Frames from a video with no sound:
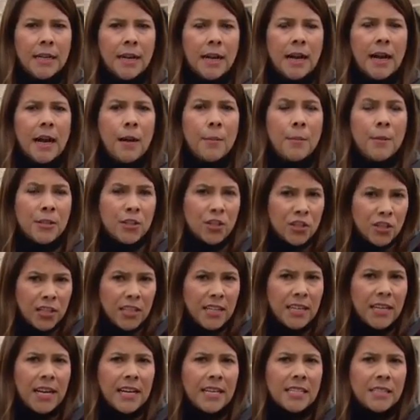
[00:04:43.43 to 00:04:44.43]
but
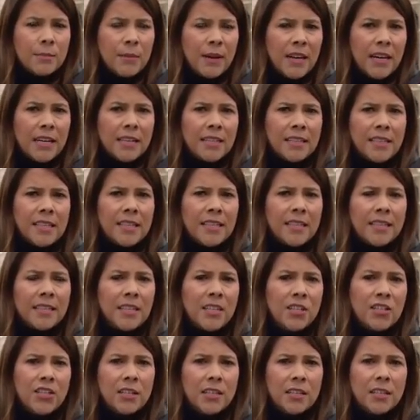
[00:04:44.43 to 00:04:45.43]
she has made the
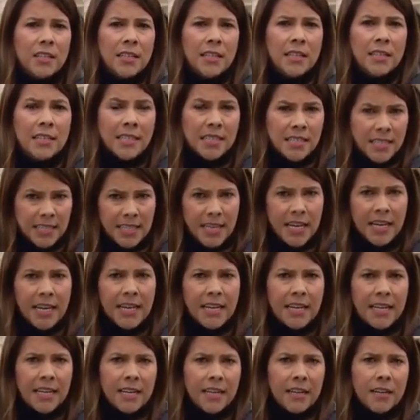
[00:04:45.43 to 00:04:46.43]
decision to stay
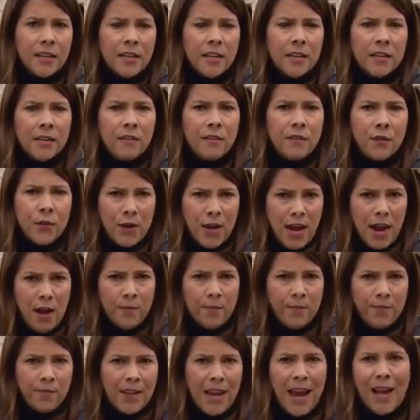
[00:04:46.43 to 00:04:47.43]
here for now.
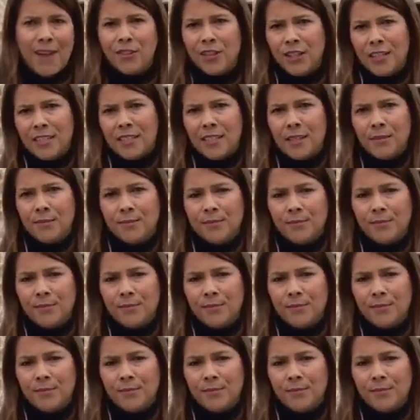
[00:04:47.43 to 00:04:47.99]
Have a listen.